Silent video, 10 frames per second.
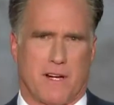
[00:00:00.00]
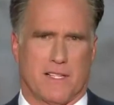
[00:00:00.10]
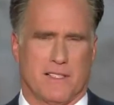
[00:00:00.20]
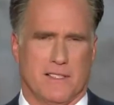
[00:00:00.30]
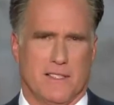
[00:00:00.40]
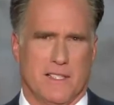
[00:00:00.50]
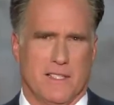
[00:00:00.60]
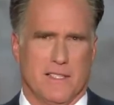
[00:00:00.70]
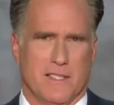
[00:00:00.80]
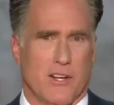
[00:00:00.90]
America.
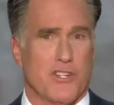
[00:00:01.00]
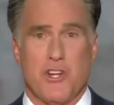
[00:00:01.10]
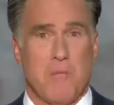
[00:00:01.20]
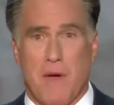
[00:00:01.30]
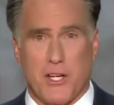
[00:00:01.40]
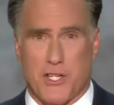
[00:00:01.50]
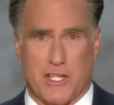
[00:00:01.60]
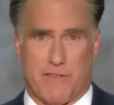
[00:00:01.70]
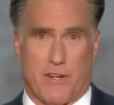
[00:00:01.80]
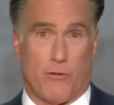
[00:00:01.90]
There's no
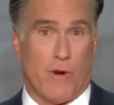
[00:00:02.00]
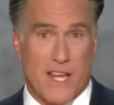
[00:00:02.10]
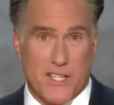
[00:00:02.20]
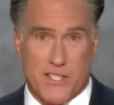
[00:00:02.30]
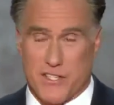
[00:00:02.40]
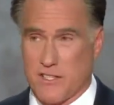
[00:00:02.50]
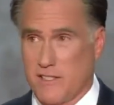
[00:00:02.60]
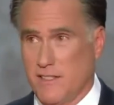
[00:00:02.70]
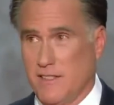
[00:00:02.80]
mention of their race,